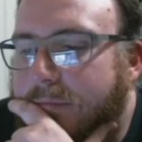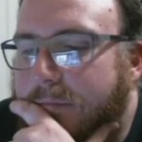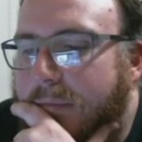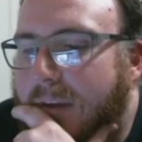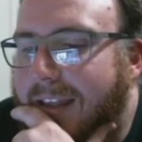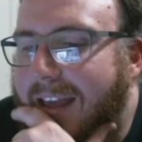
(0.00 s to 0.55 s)

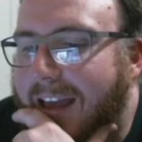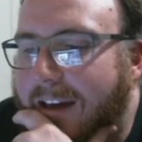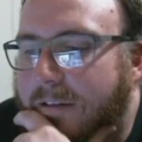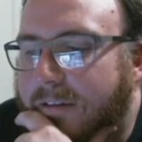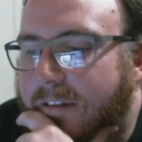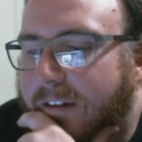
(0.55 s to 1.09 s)
But
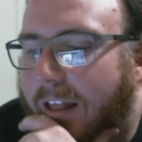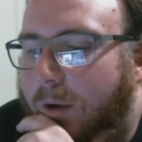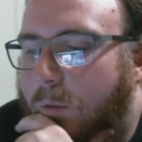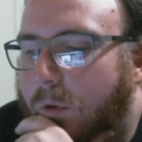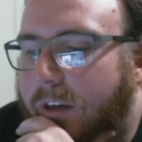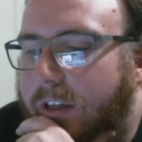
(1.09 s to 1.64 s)
yeah, like,
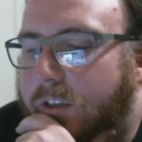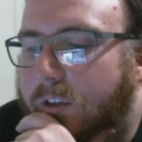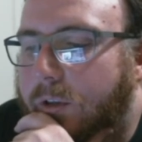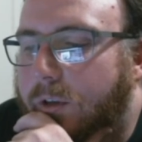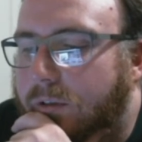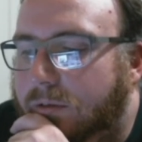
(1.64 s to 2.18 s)
what do you
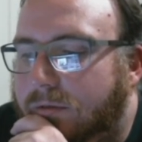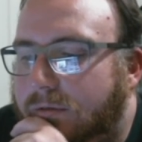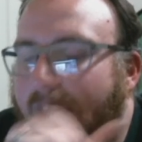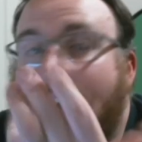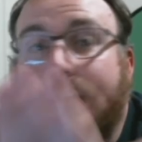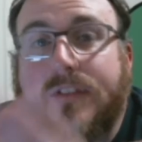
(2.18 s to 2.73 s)
do?
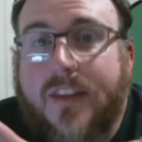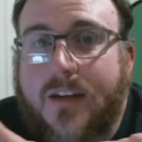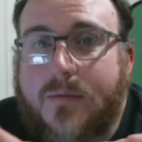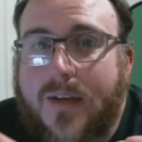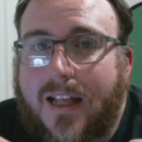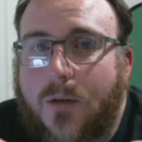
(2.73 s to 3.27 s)
Have a think
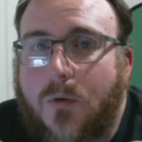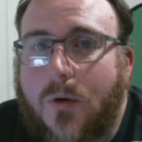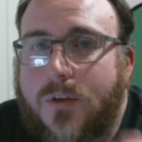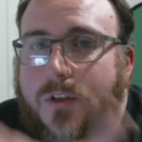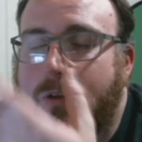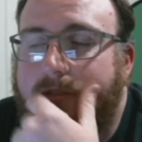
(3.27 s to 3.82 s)
about it. Like, what would
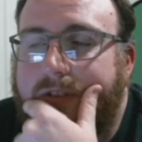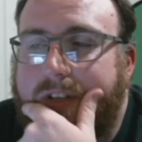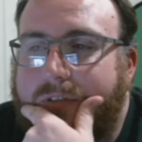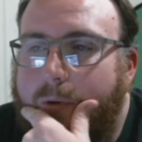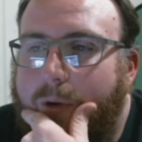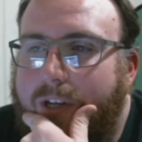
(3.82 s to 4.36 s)
you do if a
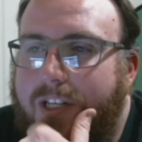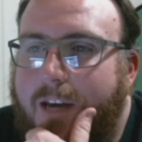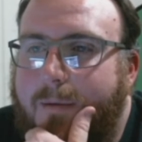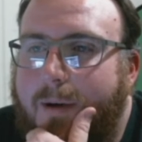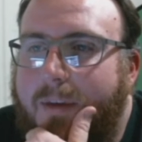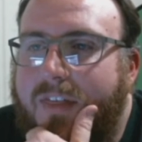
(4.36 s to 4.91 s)
different question came
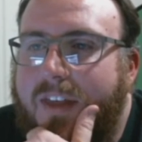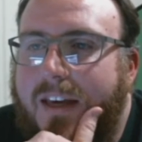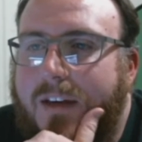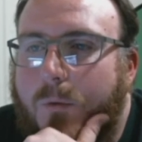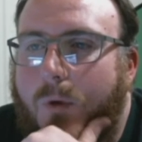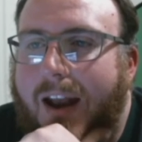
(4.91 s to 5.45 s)
up? I think
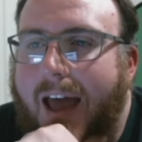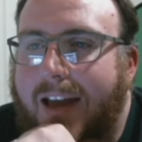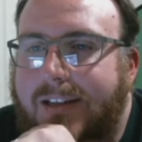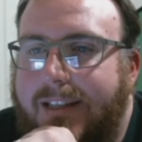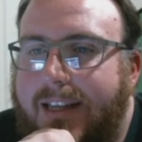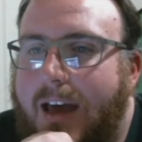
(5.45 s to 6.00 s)
what
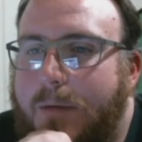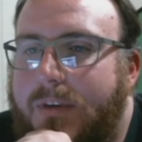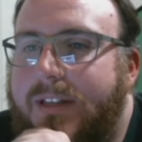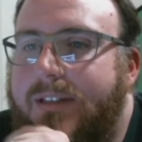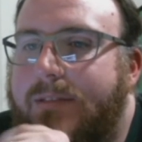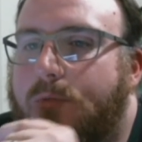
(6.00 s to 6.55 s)
actually happened
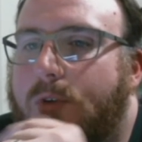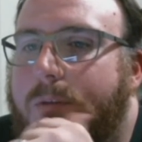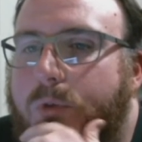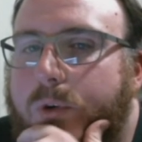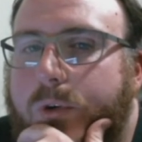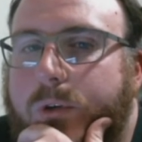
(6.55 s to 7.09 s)
is pretty brutal